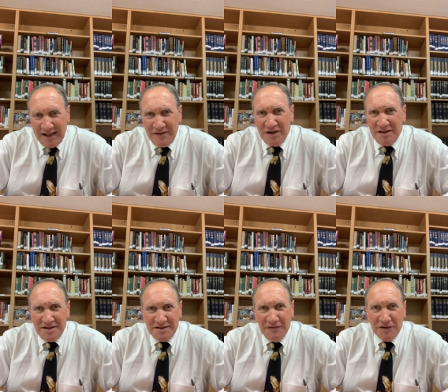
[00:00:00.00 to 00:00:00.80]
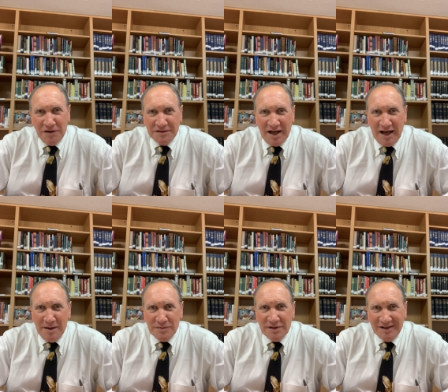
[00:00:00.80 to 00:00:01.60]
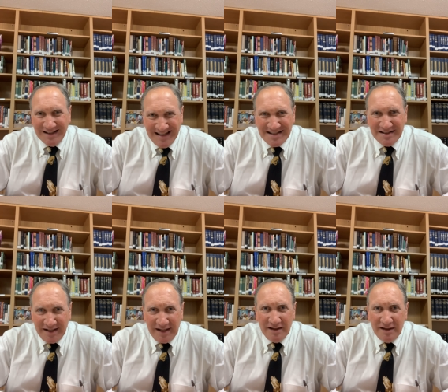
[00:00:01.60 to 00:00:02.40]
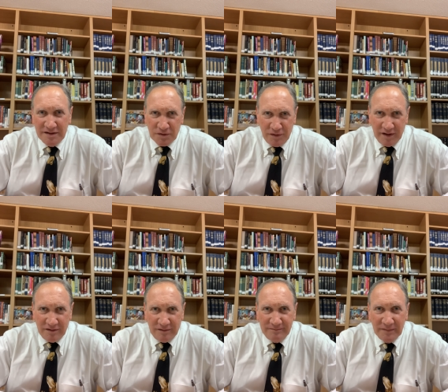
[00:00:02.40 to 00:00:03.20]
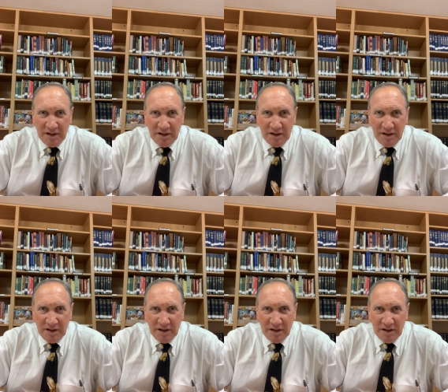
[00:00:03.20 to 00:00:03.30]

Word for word: even in these difficult times, listening is critical.